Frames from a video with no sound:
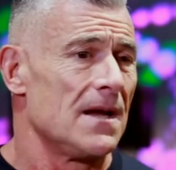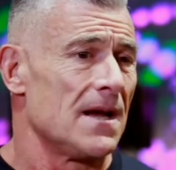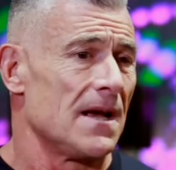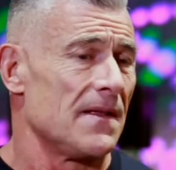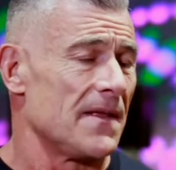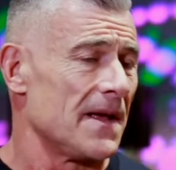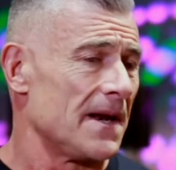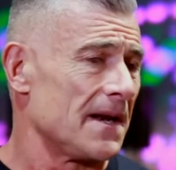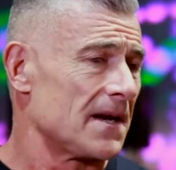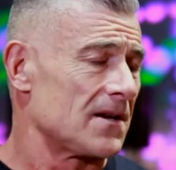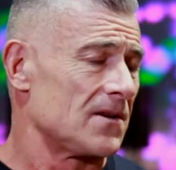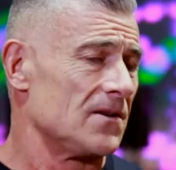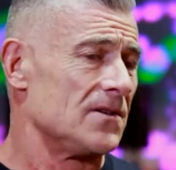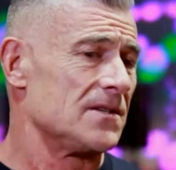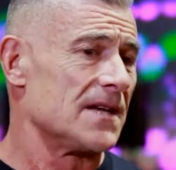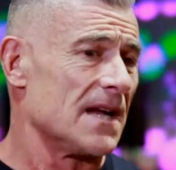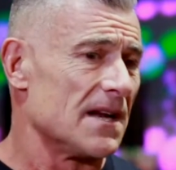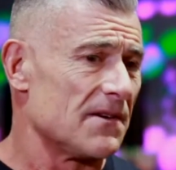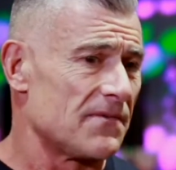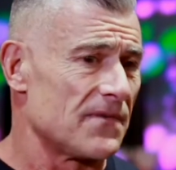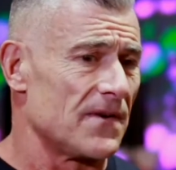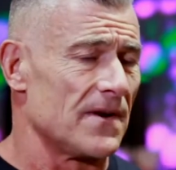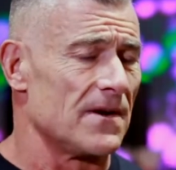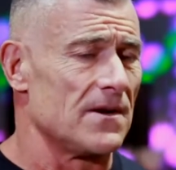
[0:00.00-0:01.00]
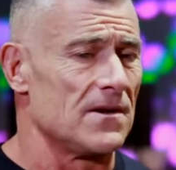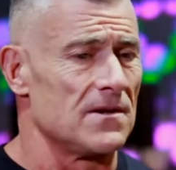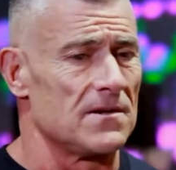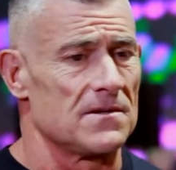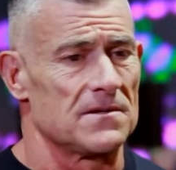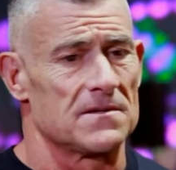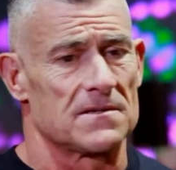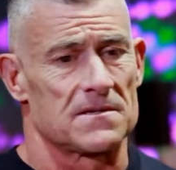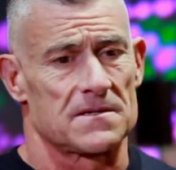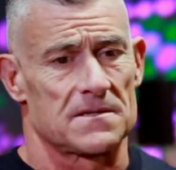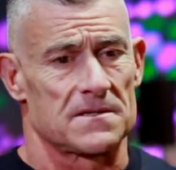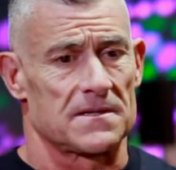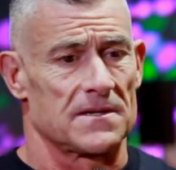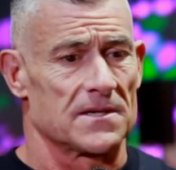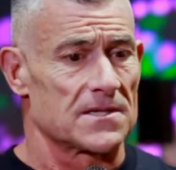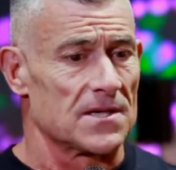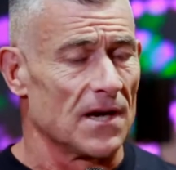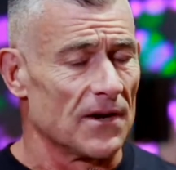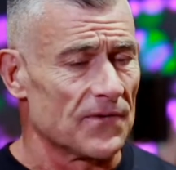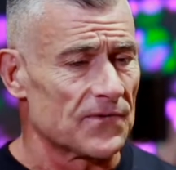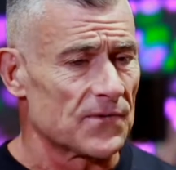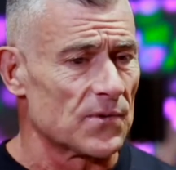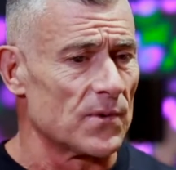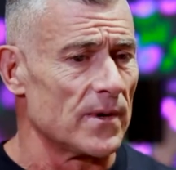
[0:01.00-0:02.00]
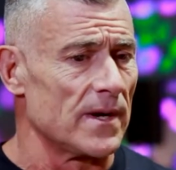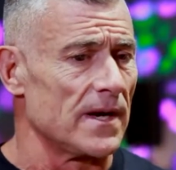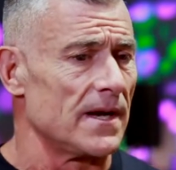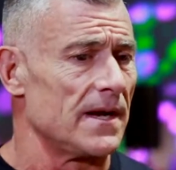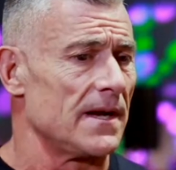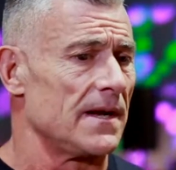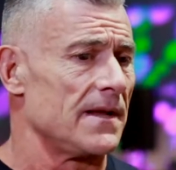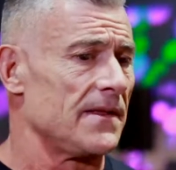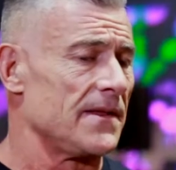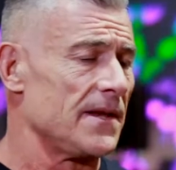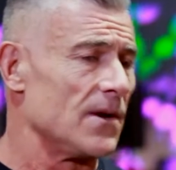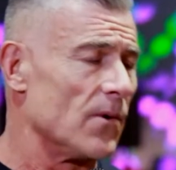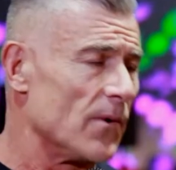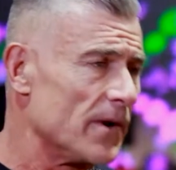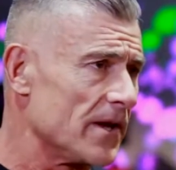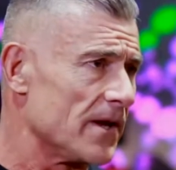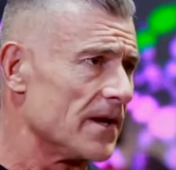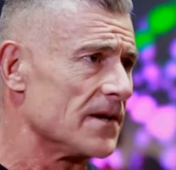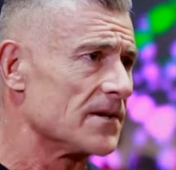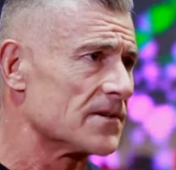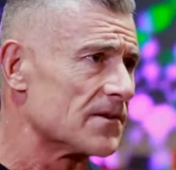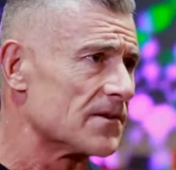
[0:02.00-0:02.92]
and that includes headphones, the software, the audio